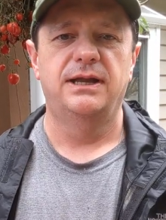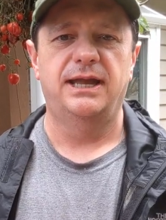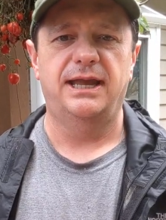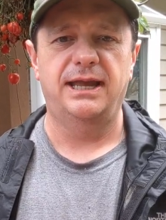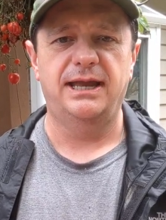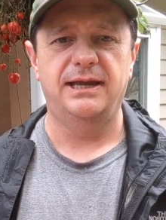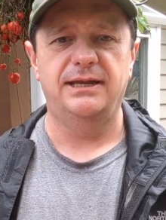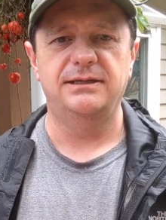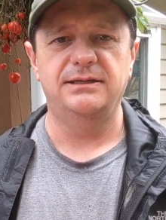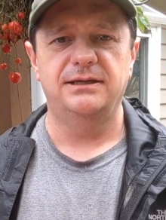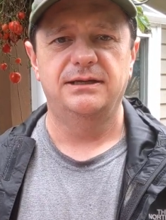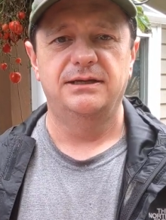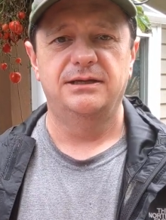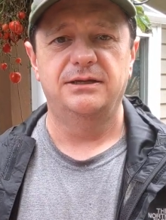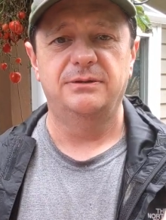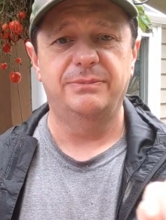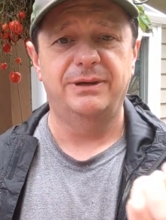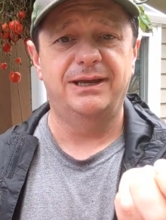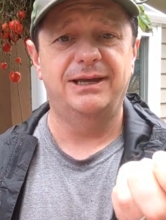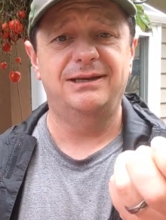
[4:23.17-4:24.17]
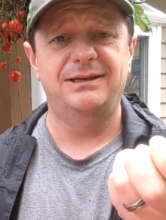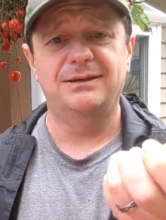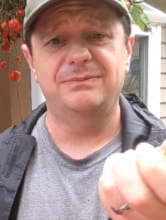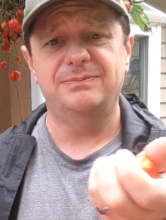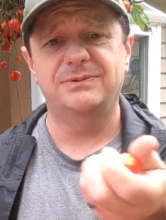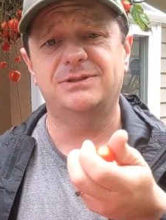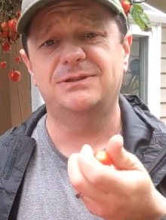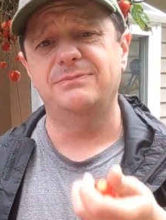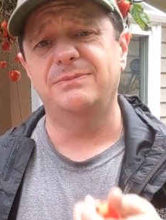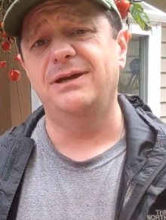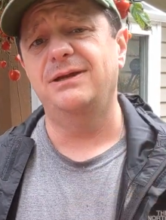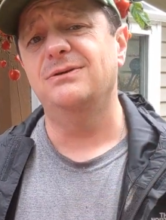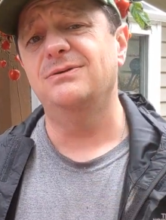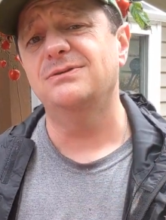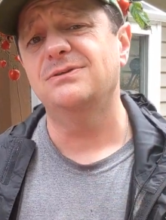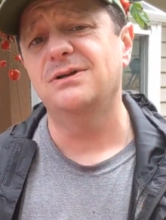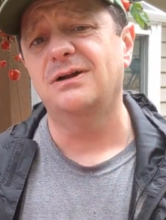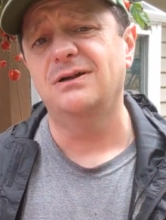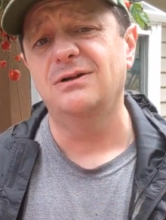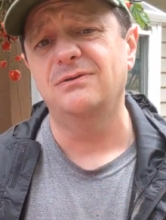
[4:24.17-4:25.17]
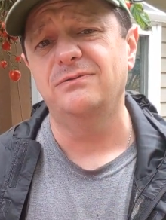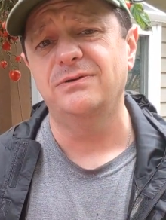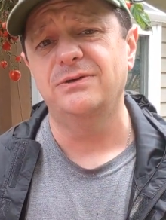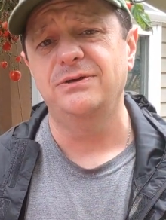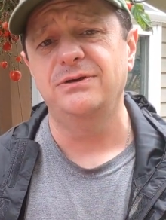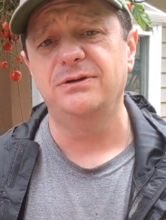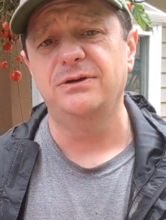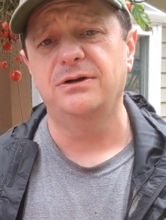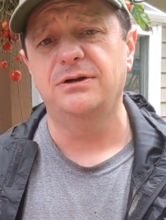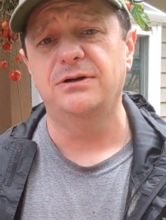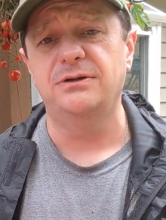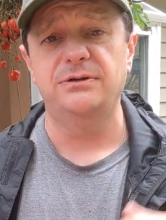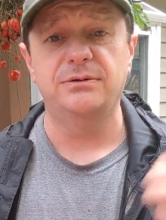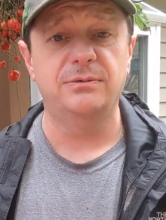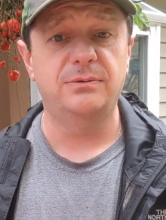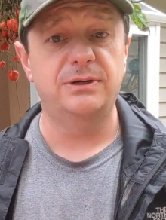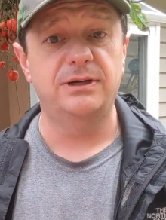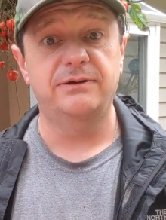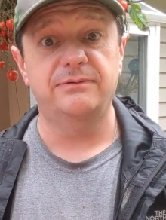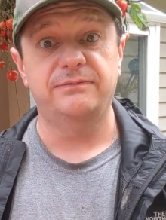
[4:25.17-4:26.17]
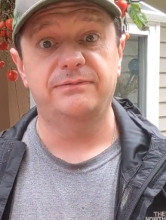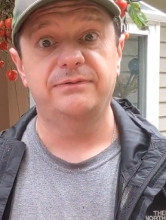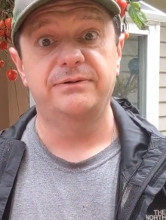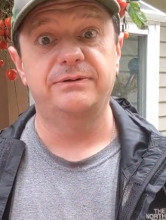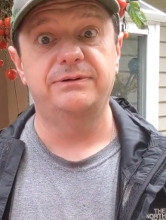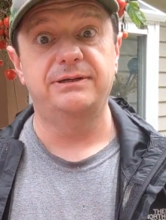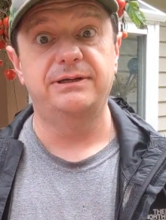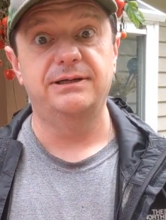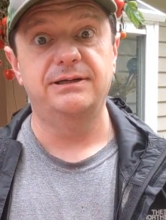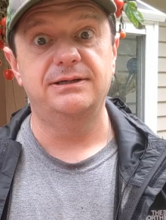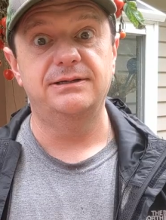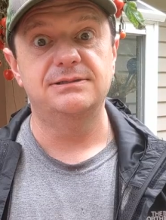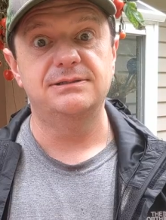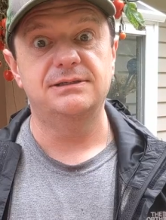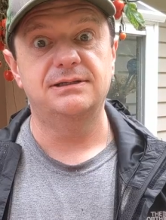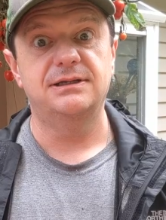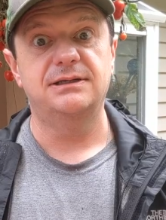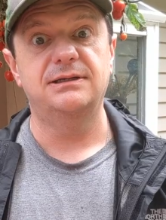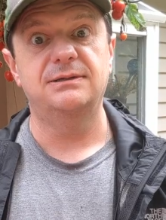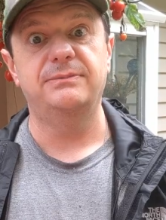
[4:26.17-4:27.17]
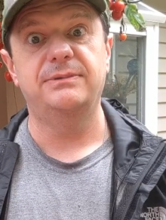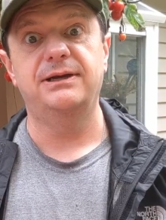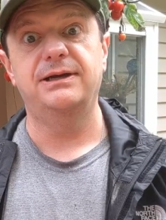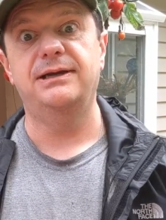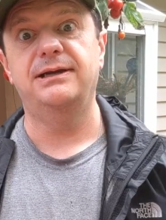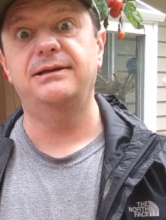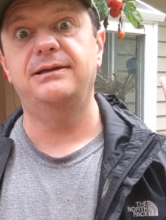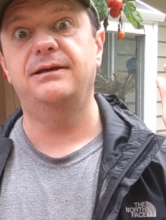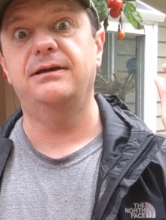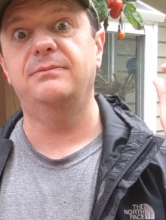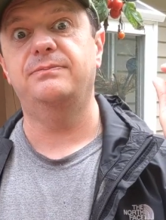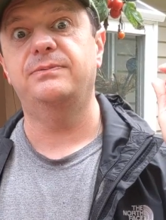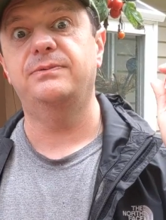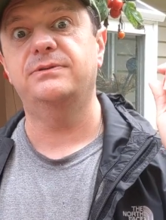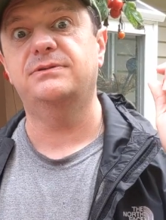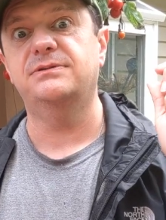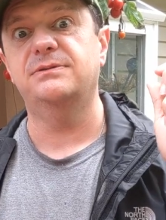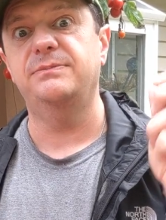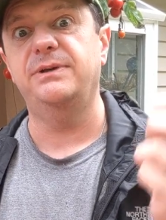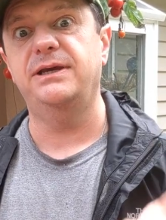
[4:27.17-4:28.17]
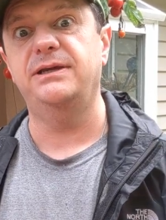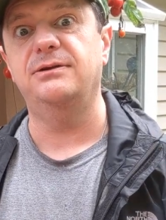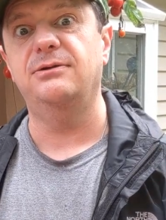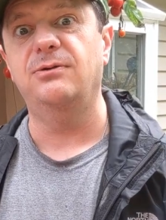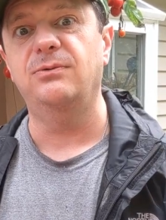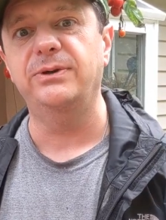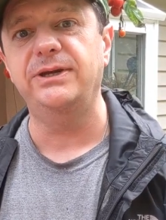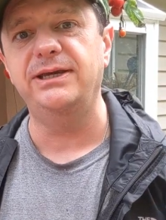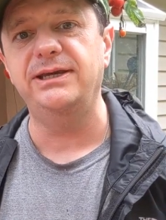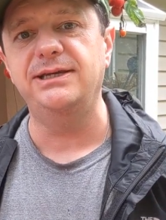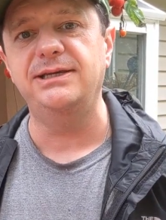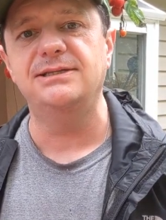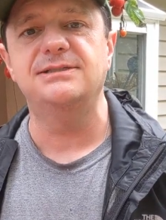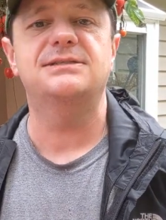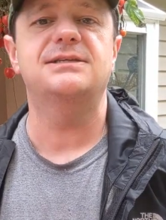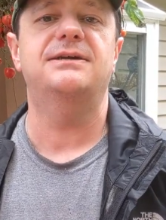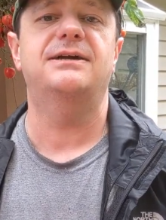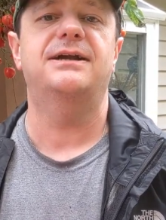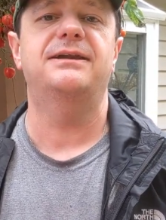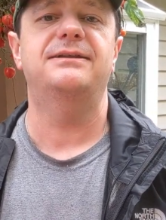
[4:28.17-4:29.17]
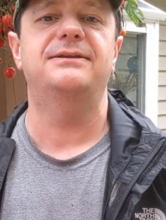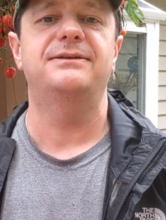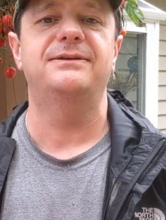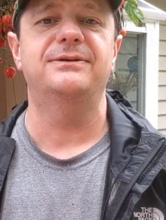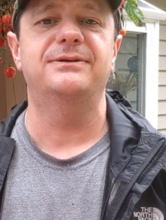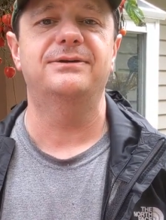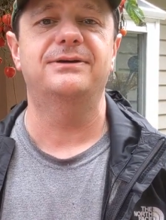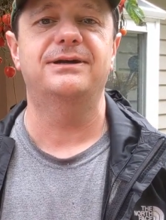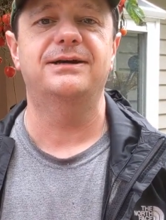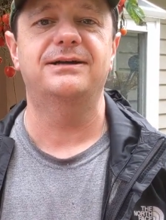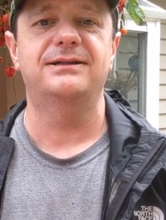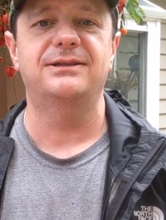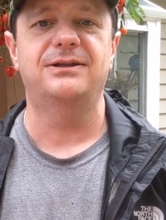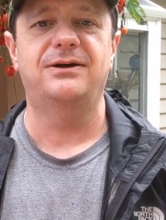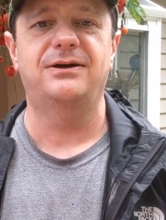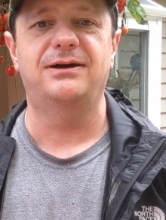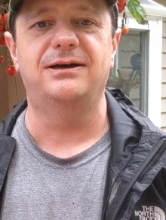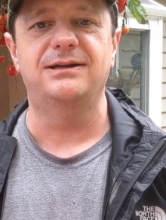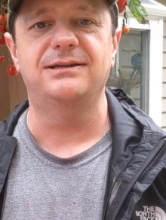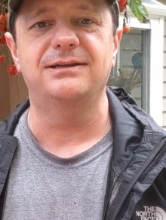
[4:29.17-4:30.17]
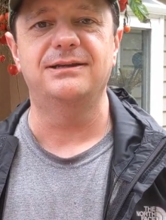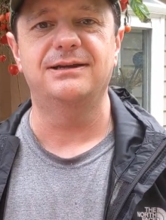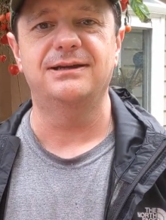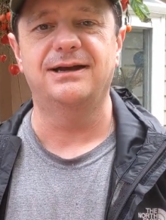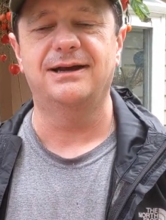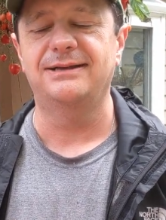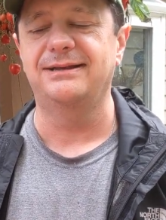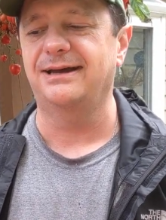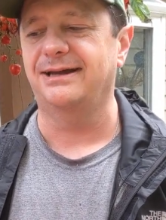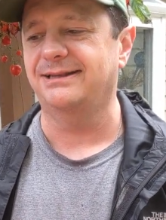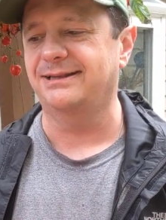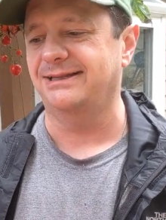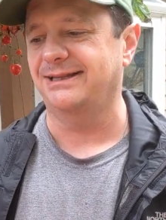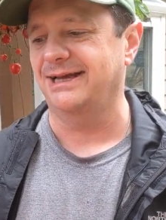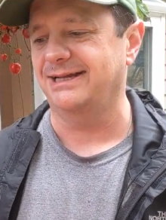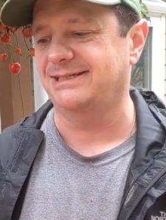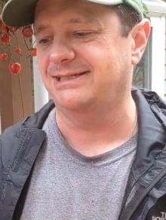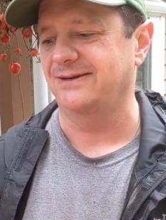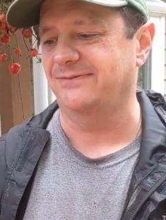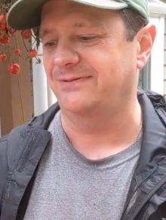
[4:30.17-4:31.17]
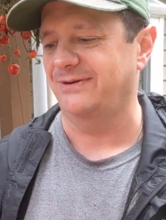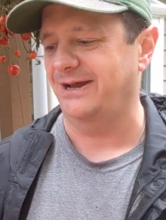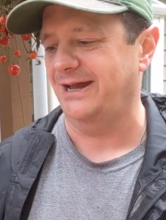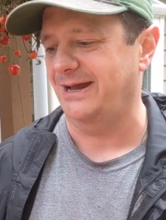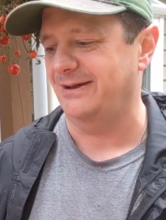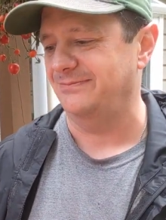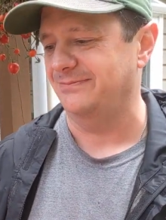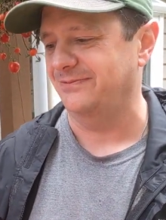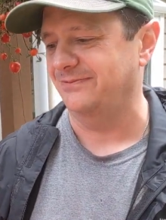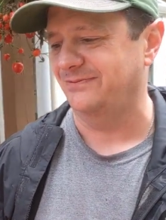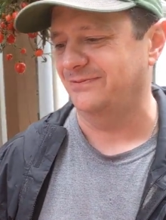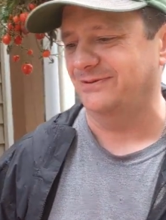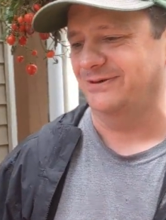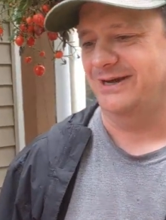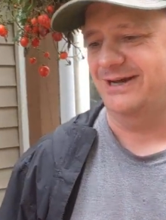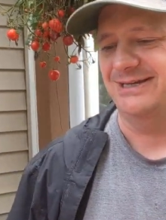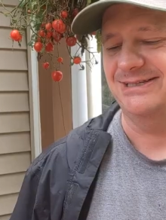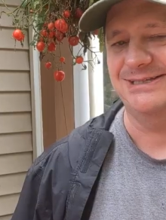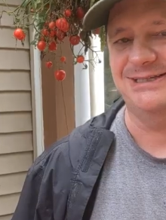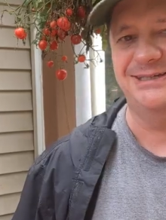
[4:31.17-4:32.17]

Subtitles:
And you may end up with tomatoes all over your yard or whatever fruit it is, and then you might end up with tomato weeds on your lawn. Not that that's ever happened before, has it?